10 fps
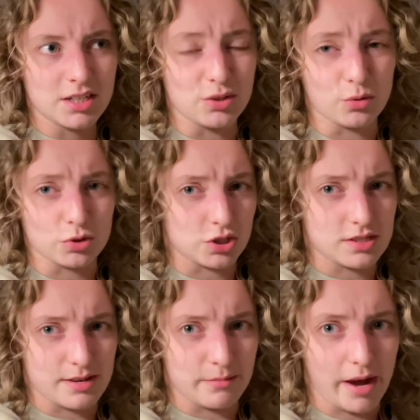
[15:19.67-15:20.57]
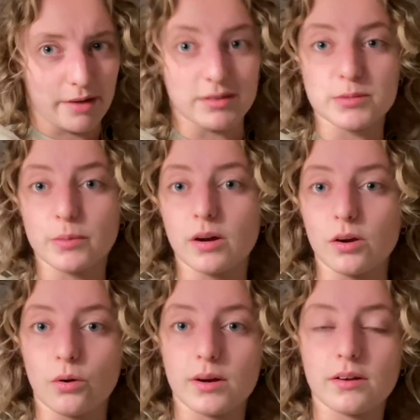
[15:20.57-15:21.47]
Not just in Paris, but a
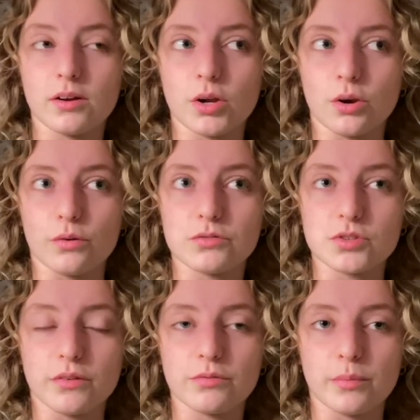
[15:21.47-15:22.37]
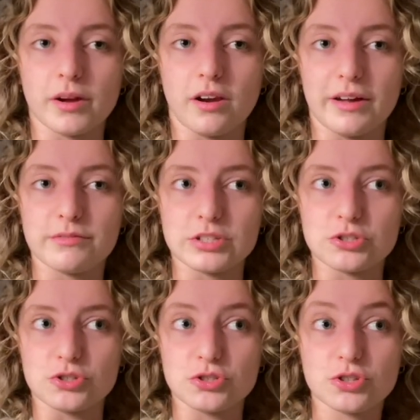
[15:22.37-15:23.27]
lot of stuff in my life is
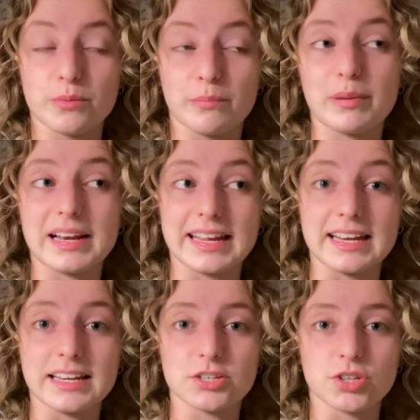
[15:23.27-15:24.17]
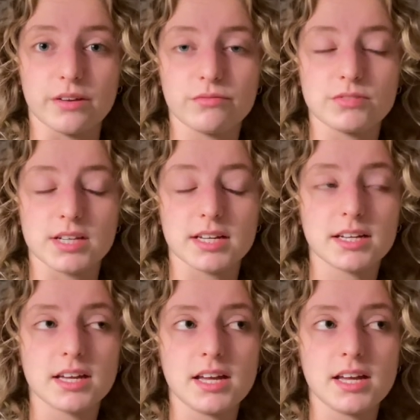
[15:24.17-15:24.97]
just completely shifting.